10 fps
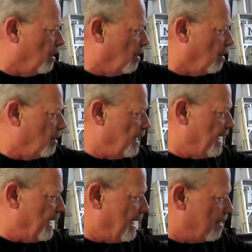
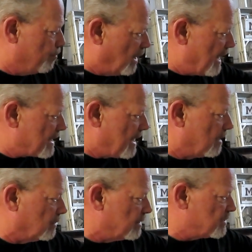it had black
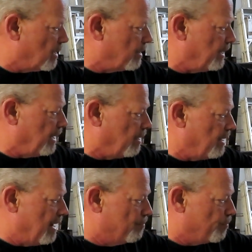outlets on
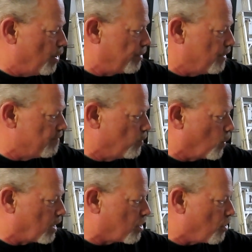here, and both of them
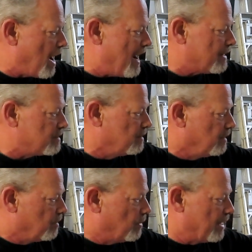were cracked
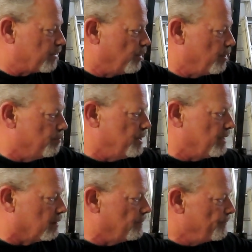right through the
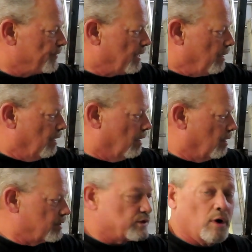middle.
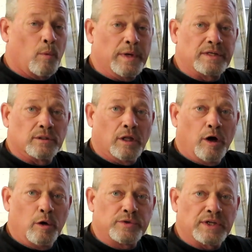So I went to
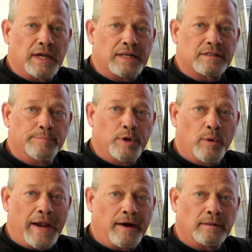Lowe's and got some
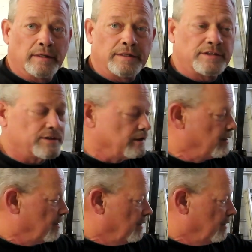new outlets.